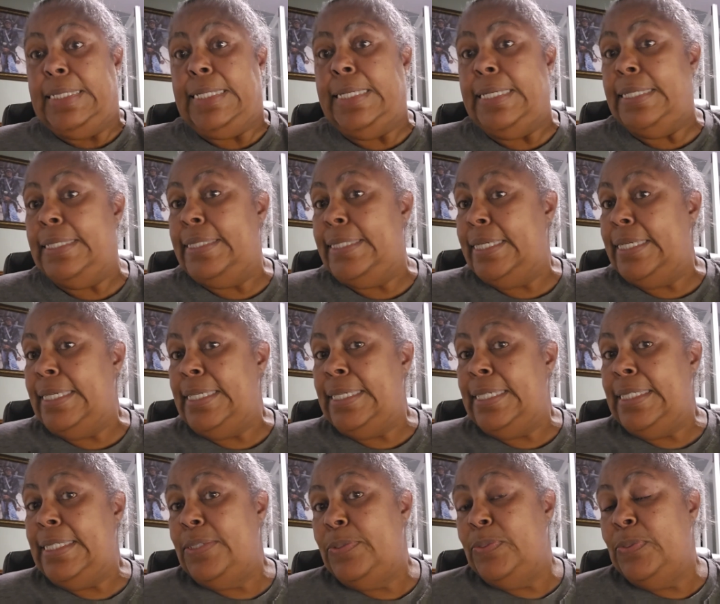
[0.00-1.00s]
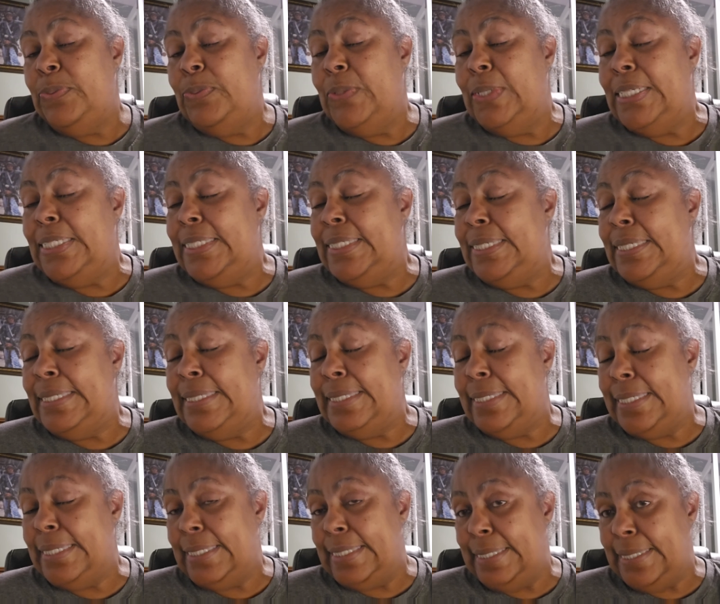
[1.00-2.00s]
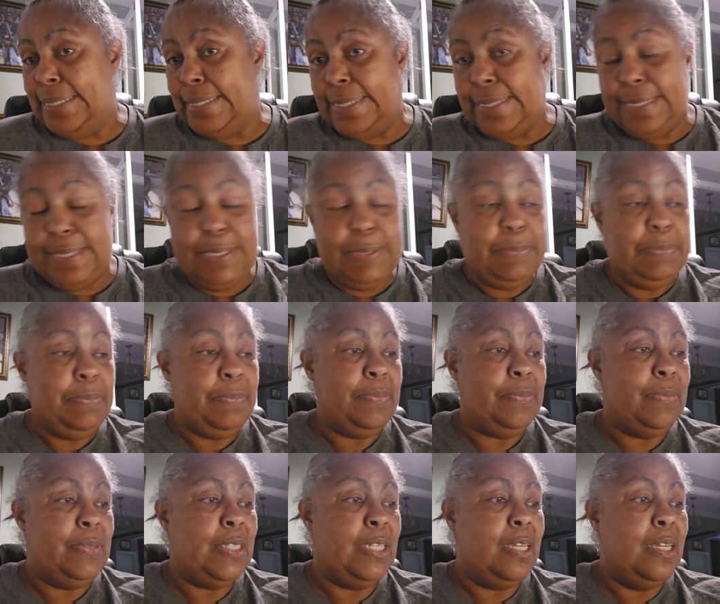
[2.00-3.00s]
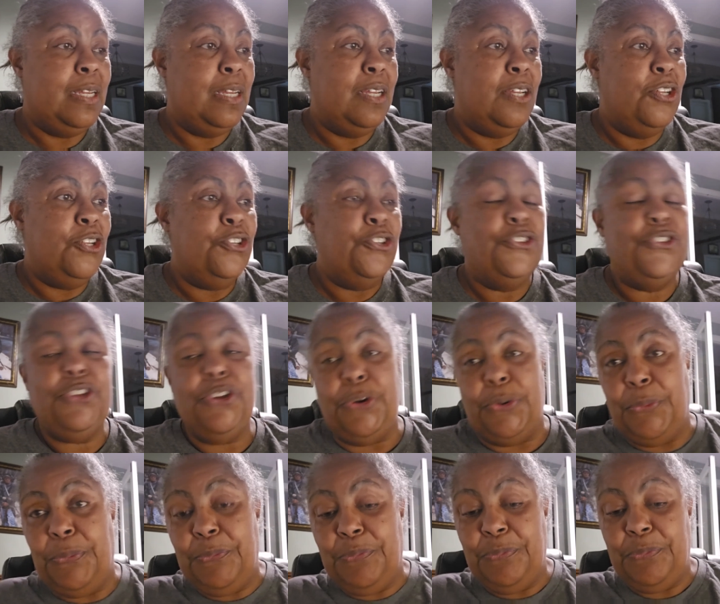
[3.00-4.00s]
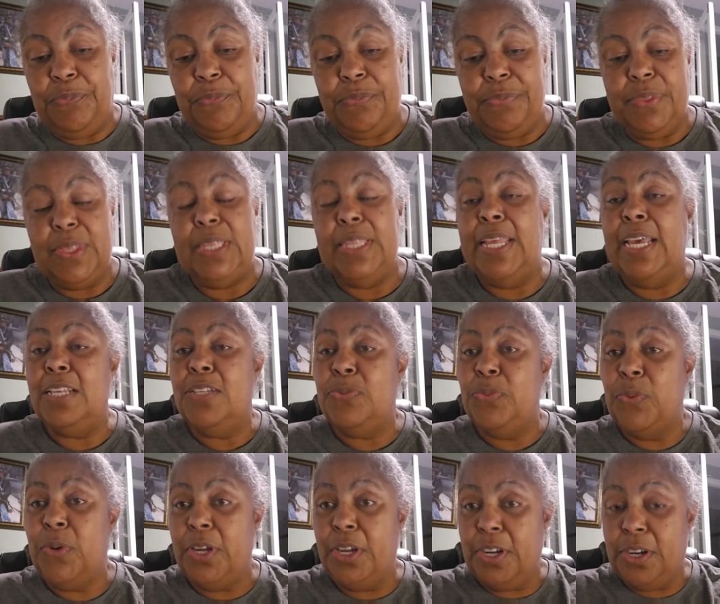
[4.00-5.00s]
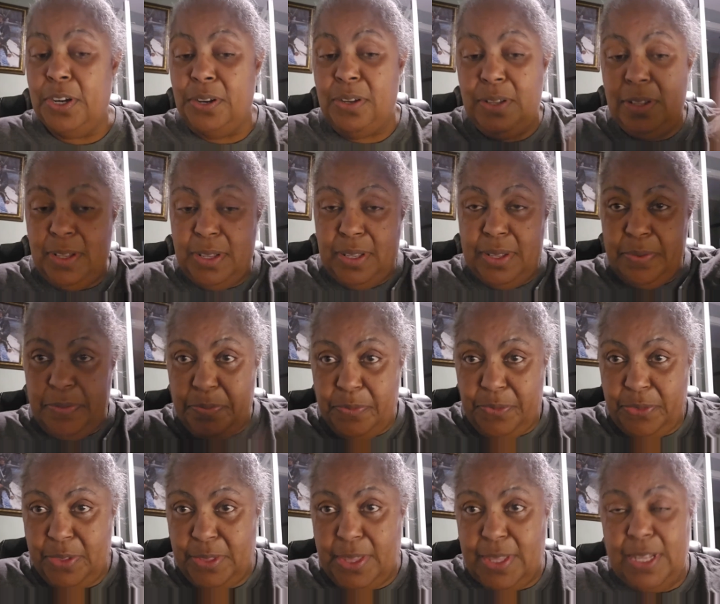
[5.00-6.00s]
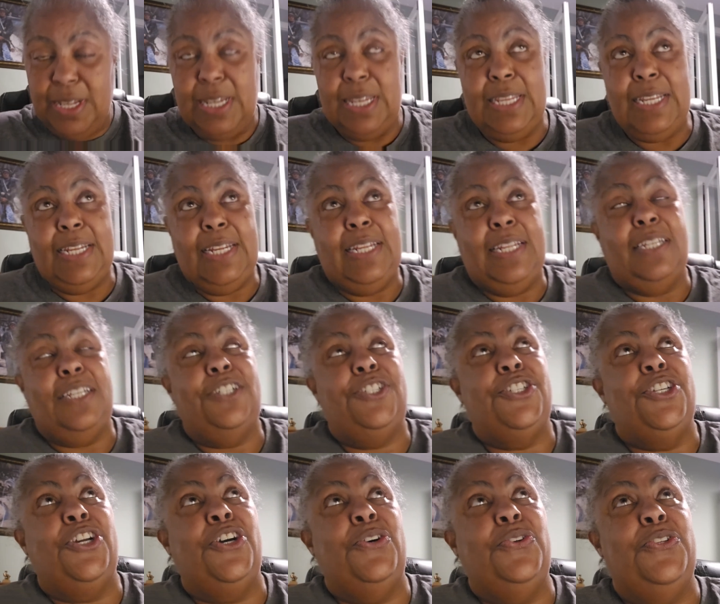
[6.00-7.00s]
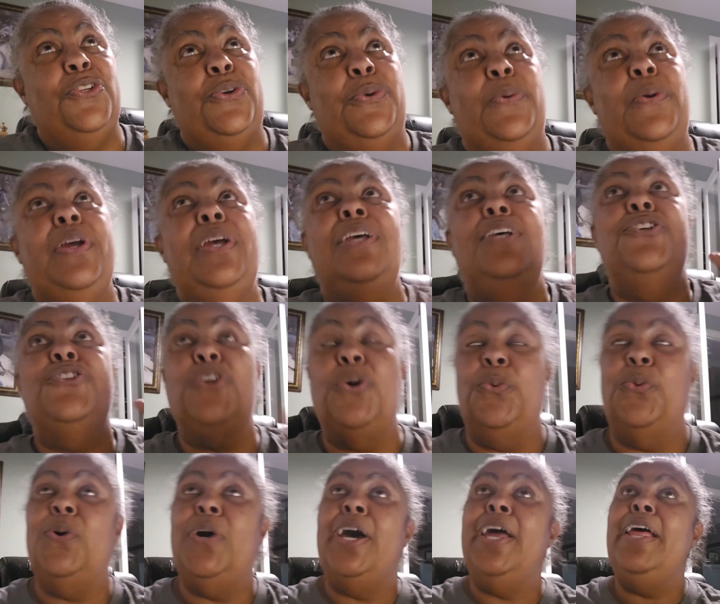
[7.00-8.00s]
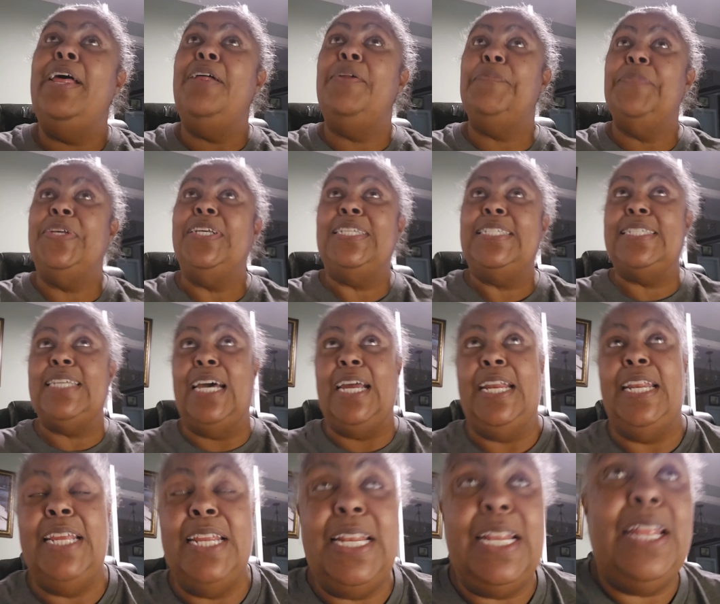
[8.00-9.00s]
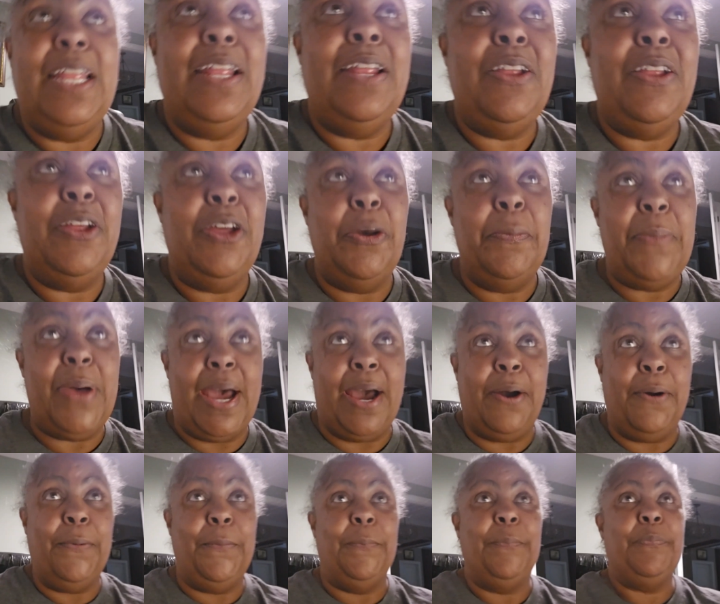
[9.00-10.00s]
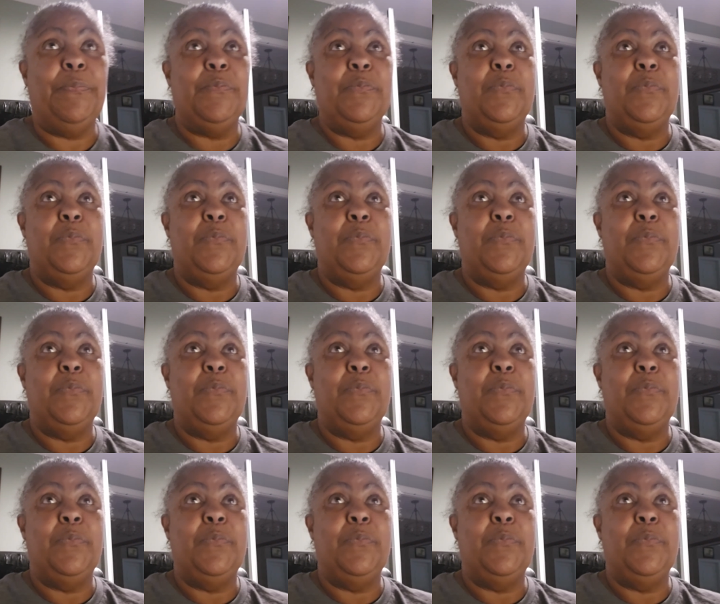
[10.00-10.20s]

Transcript: 'tis is what 'tis is. So that's where the lineage go to. So what I'm excited about